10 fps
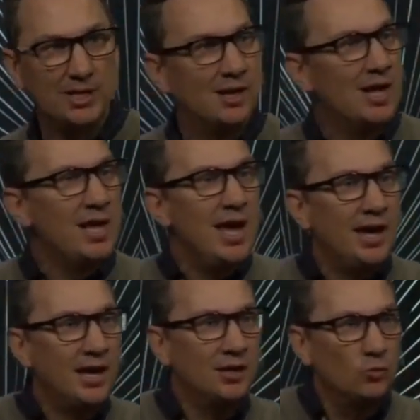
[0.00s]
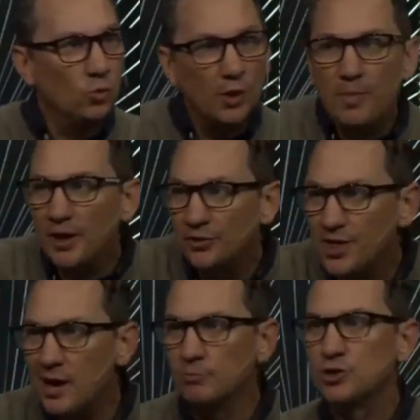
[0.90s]
And, and, and what about
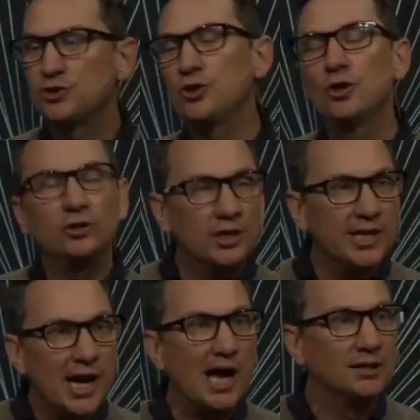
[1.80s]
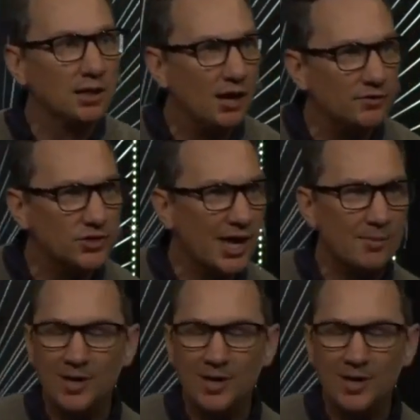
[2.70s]
them? Certainly God loves them.